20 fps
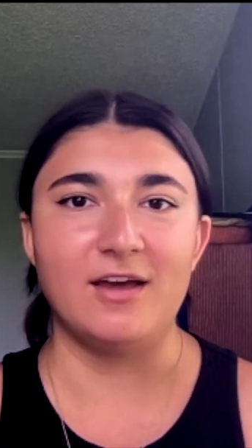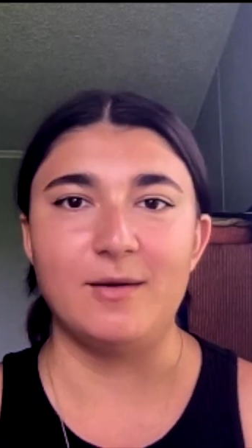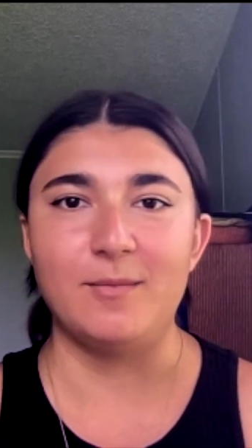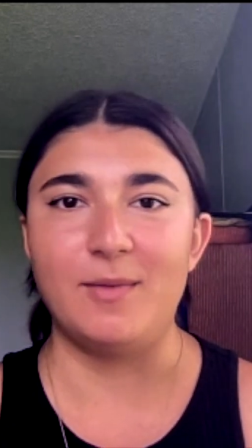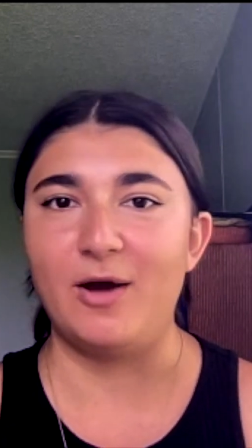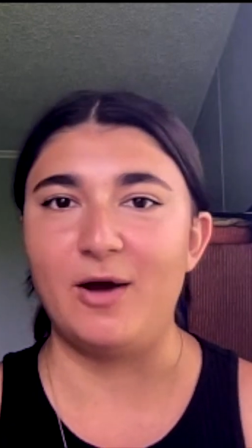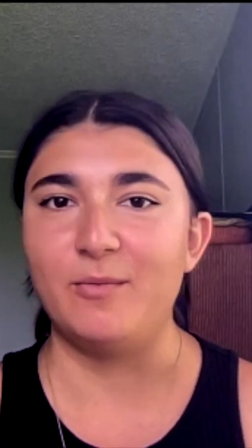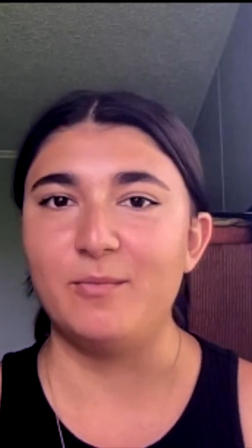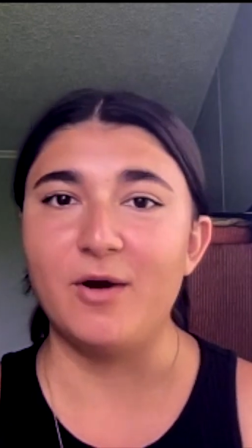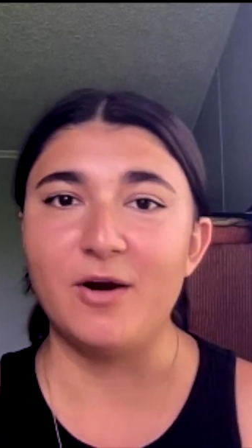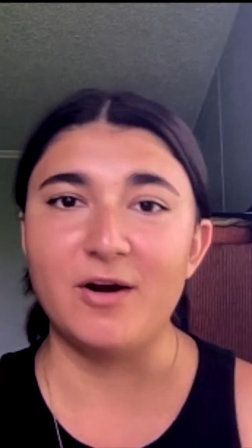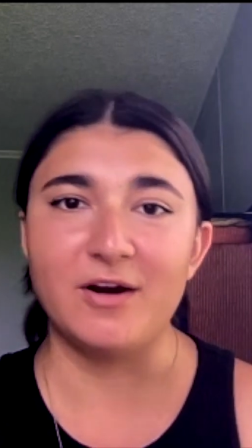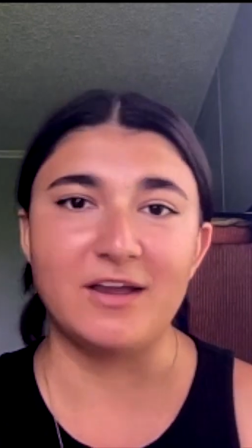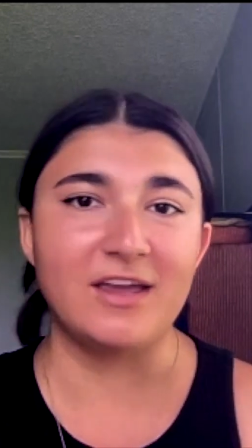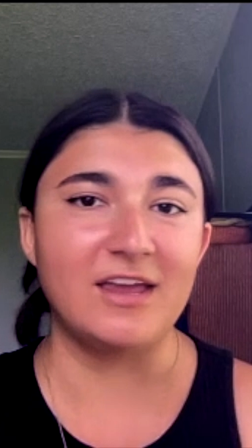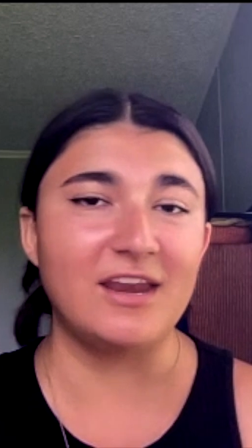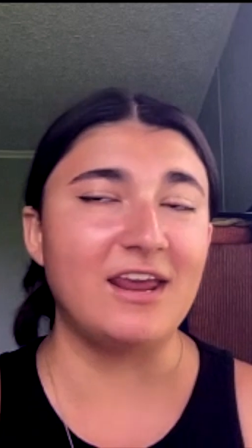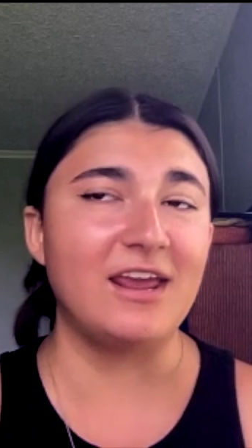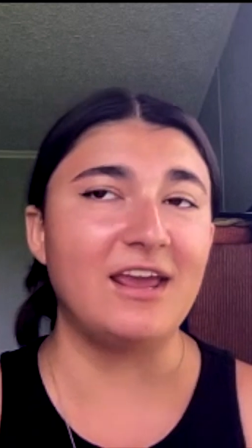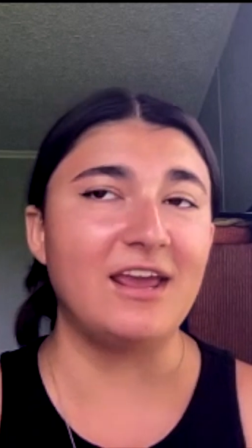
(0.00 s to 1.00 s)
about
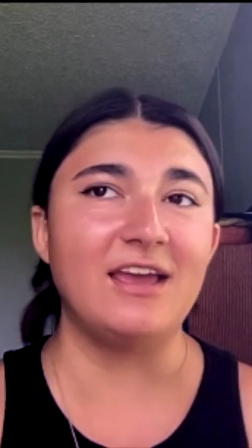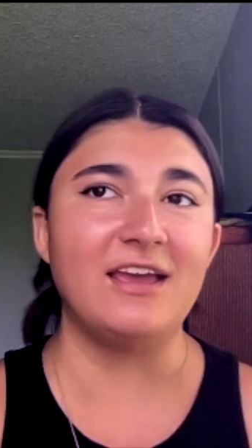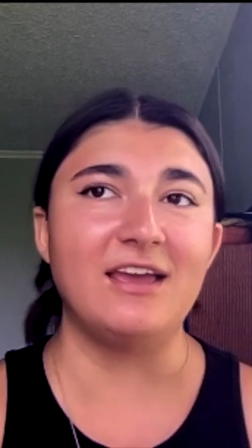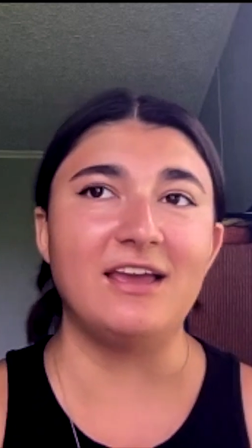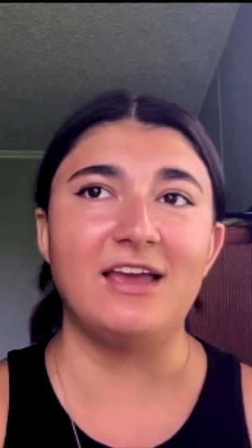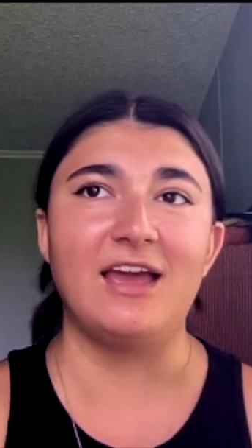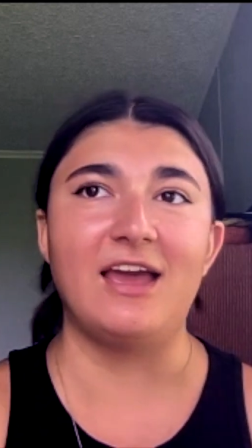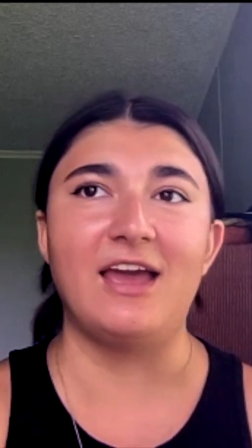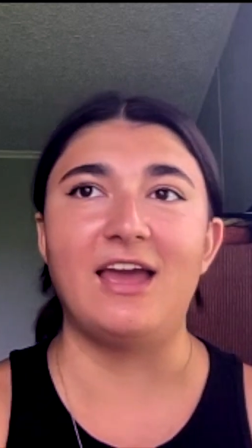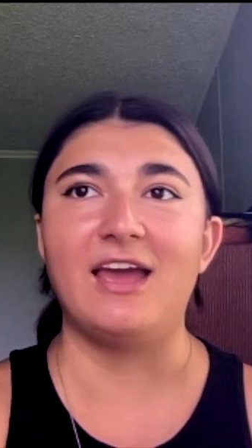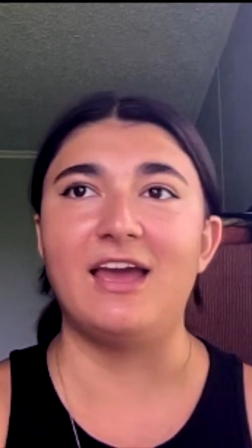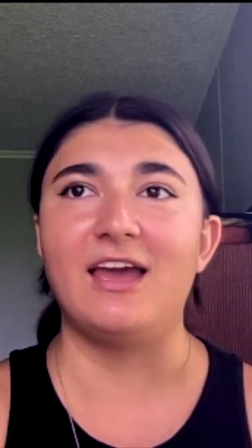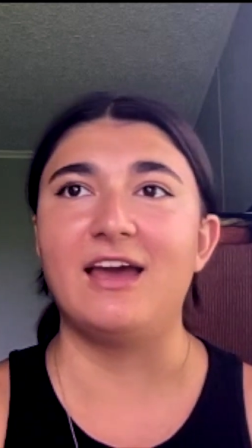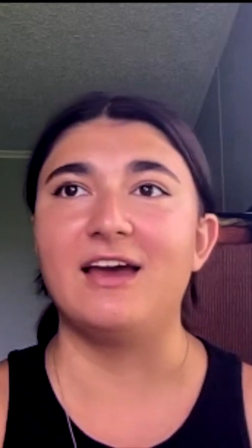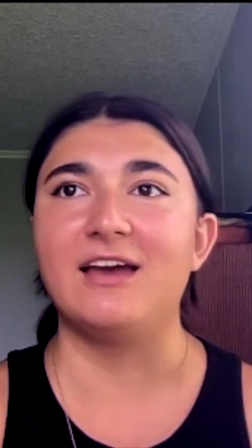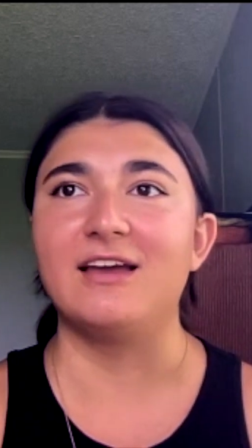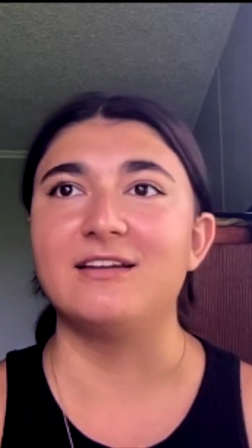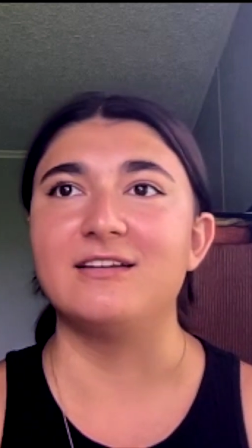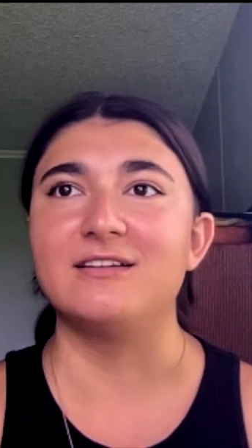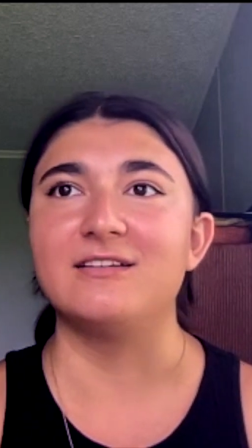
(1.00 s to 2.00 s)
marketing
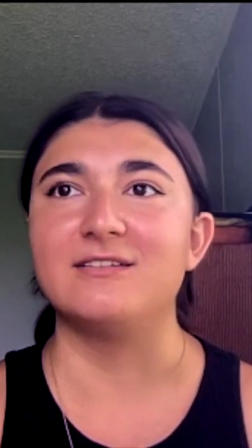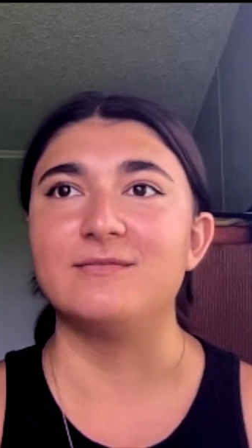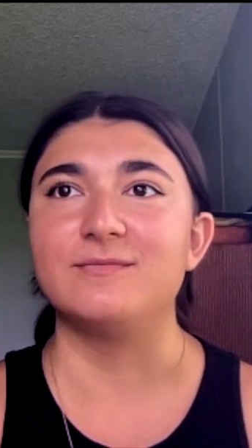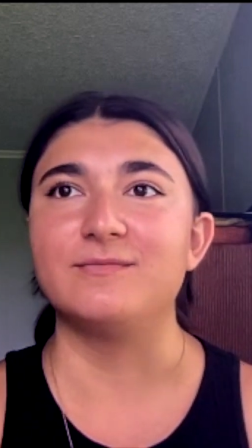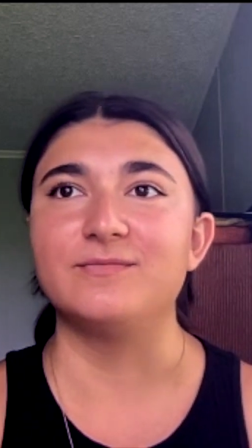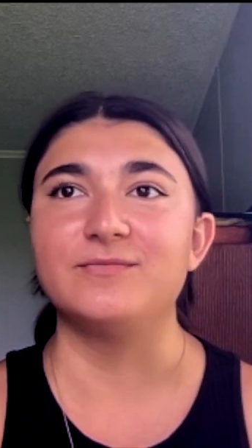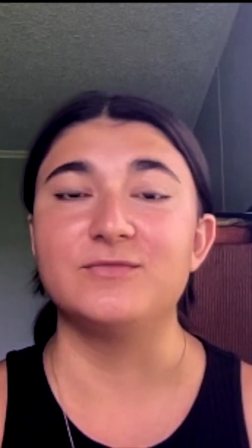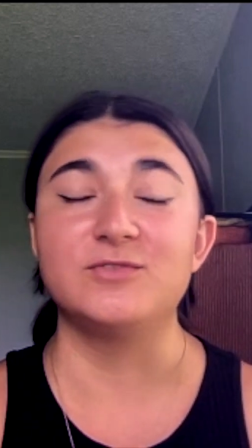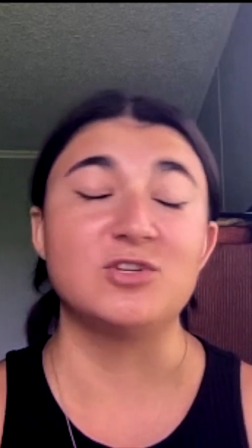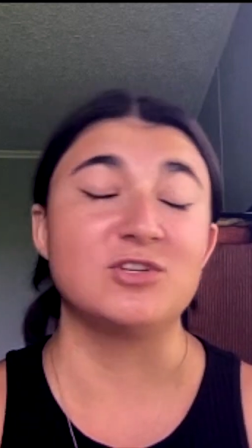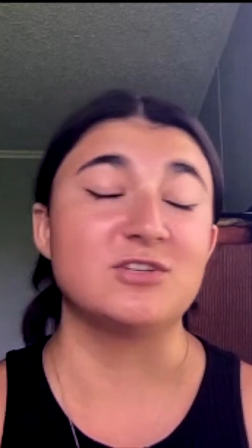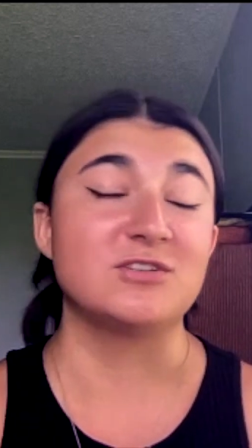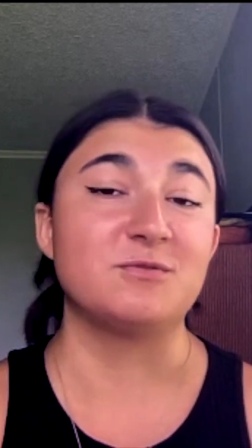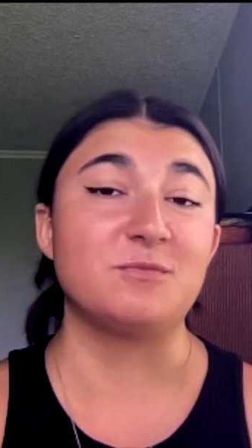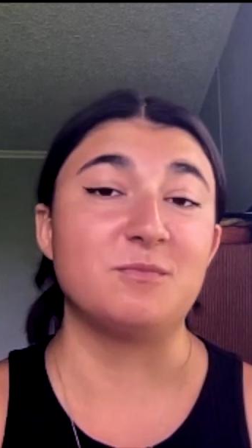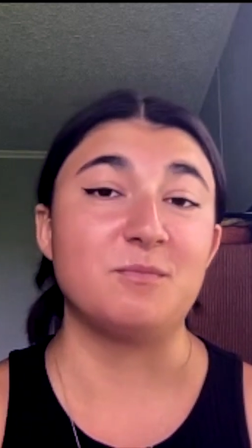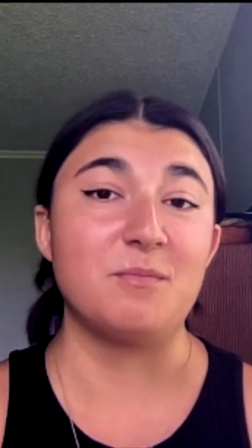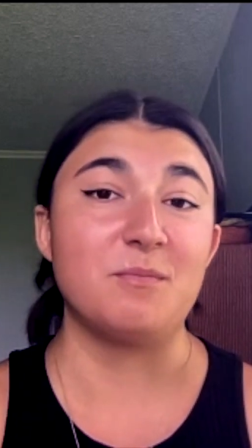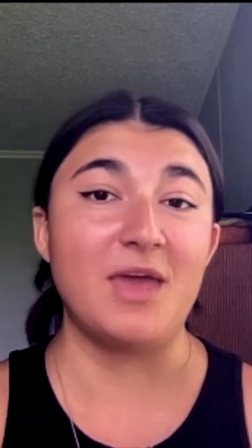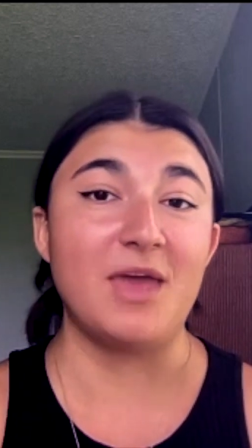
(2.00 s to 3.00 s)
and
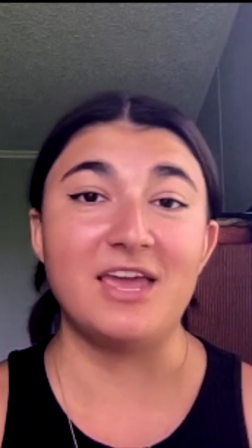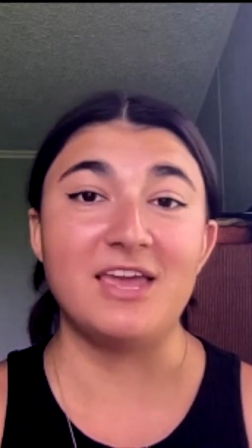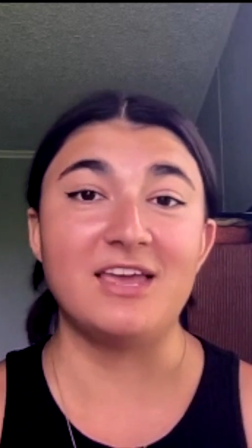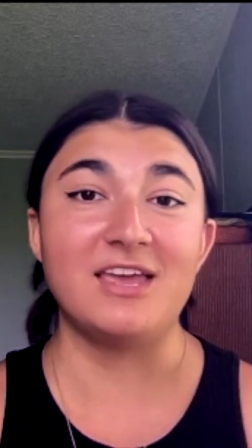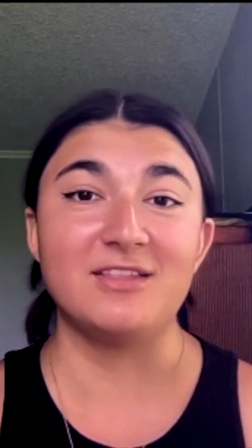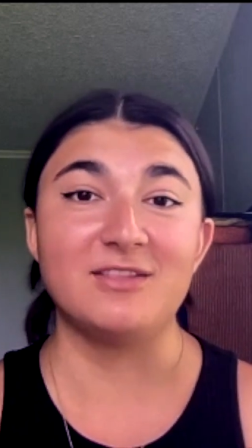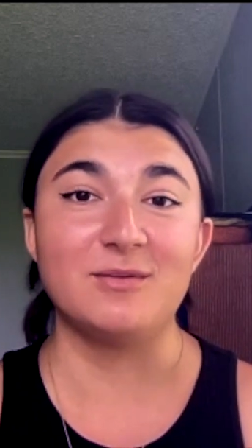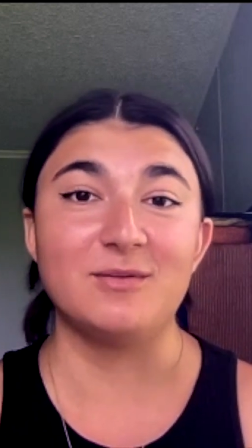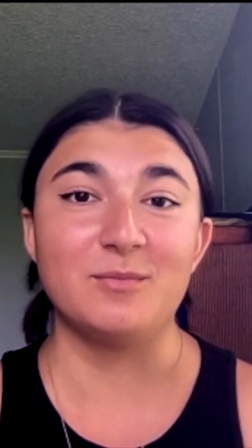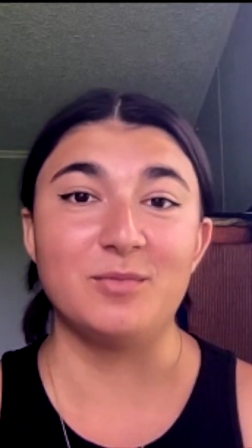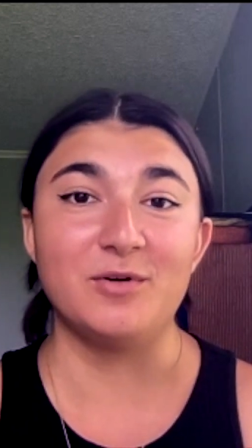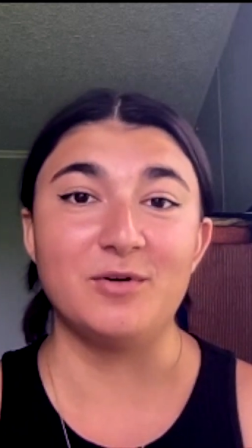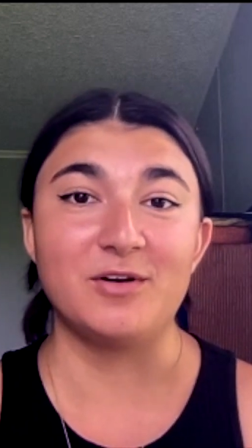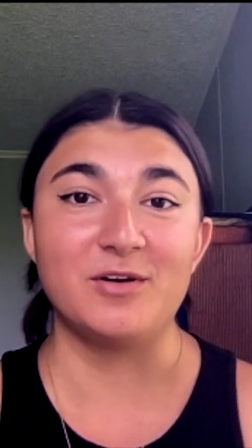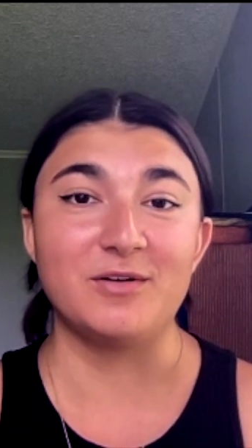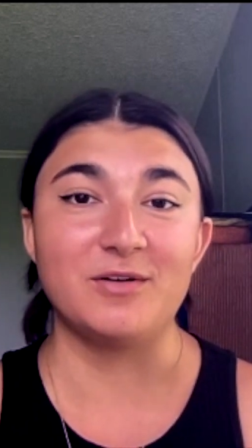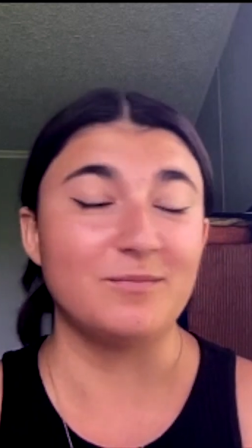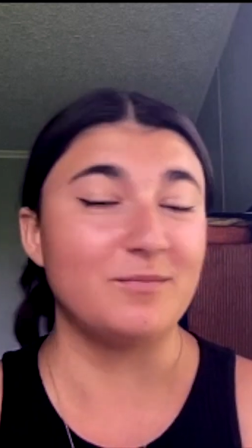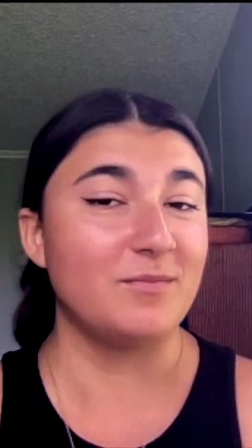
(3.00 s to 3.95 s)
just making the book